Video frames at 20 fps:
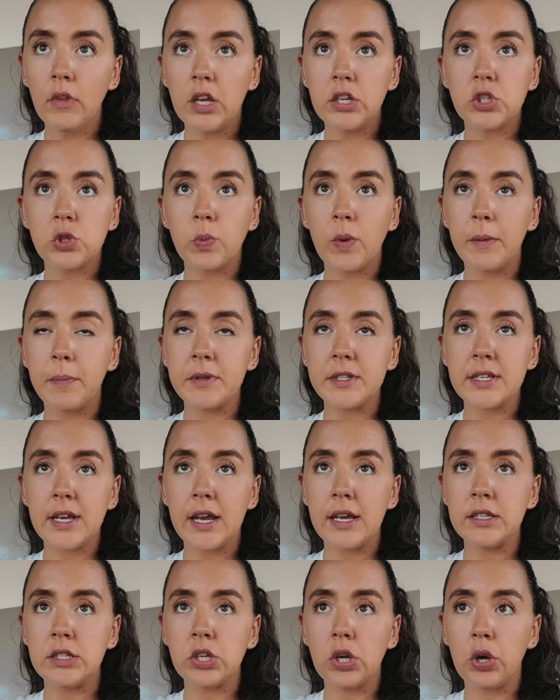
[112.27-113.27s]
sweet
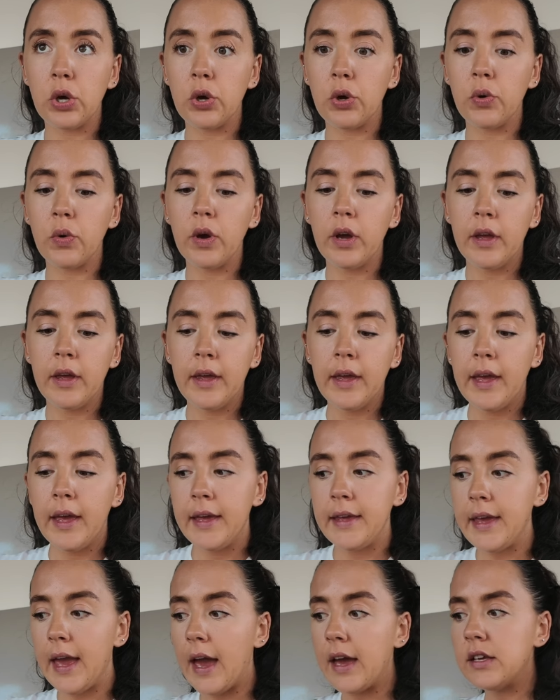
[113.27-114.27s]
potato.
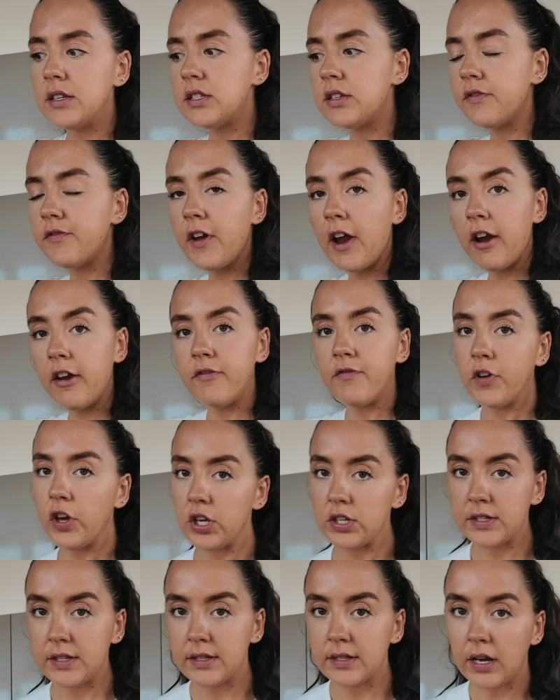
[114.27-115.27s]
Yeah, it's a very
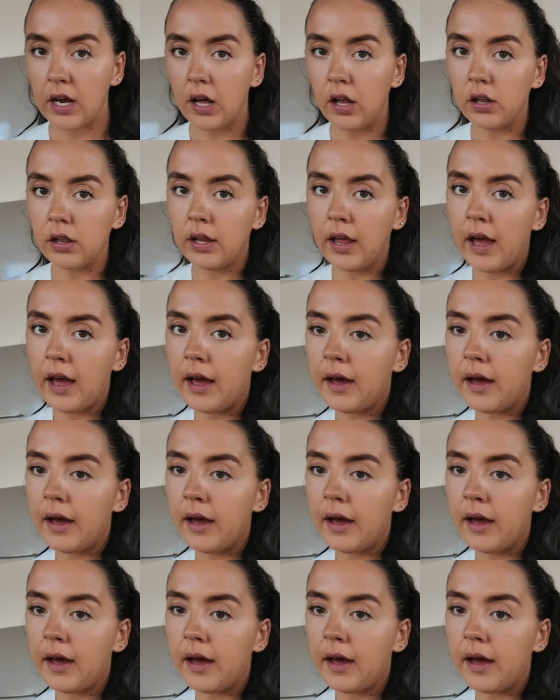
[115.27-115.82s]
versatile